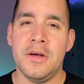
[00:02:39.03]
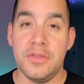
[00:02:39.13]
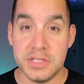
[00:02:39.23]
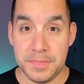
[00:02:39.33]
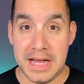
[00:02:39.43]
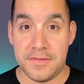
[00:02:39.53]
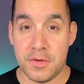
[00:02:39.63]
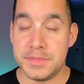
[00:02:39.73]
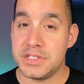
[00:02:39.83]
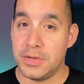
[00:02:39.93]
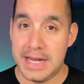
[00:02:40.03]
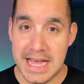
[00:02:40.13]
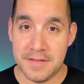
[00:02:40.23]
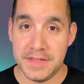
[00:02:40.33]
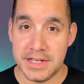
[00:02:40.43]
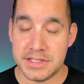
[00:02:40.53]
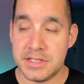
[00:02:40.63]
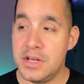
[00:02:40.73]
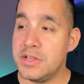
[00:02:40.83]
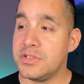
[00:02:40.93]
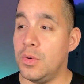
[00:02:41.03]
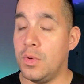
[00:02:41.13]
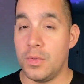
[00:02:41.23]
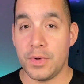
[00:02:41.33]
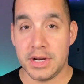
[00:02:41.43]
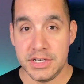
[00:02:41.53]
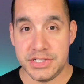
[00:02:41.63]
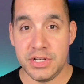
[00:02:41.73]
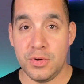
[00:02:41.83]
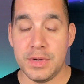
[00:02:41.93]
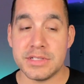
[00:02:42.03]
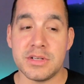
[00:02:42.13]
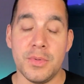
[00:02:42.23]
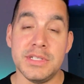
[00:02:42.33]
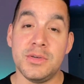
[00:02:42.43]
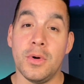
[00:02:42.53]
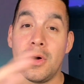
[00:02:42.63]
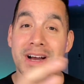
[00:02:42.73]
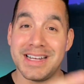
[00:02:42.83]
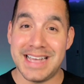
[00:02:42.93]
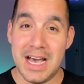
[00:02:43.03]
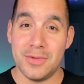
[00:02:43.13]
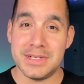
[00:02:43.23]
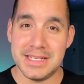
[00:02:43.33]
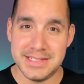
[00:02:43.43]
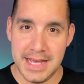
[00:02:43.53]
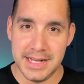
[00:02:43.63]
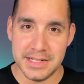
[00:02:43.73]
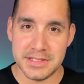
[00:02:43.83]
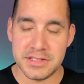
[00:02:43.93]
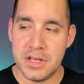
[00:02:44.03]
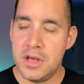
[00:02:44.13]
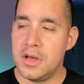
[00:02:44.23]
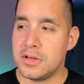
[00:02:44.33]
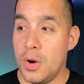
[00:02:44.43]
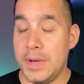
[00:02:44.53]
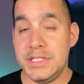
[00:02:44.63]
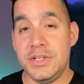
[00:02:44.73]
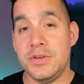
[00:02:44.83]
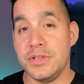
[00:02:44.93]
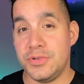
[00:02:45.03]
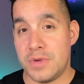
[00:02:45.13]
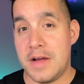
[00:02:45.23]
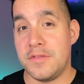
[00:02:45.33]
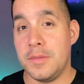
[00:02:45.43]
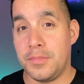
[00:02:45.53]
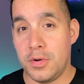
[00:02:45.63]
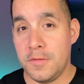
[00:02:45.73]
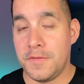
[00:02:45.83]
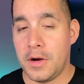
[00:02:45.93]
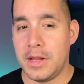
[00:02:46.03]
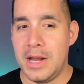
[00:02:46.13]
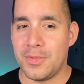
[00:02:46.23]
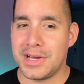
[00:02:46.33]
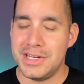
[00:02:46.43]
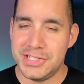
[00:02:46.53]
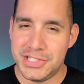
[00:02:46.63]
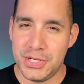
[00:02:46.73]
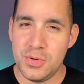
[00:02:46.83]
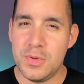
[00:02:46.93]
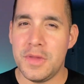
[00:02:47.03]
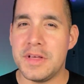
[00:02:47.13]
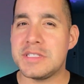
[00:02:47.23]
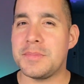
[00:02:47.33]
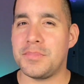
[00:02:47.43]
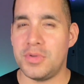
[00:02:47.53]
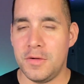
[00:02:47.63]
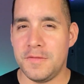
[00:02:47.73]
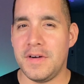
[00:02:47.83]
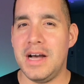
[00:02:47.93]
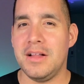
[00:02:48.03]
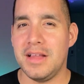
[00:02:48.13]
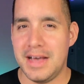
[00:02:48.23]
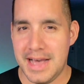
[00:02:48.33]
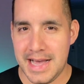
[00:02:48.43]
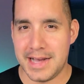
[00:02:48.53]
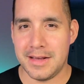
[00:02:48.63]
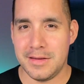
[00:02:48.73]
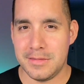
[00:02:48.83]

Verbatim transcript: Those platforms don't have this. So, what we're gonna do is go into our account settings go into your driver profile and we're gonna do this profile hack.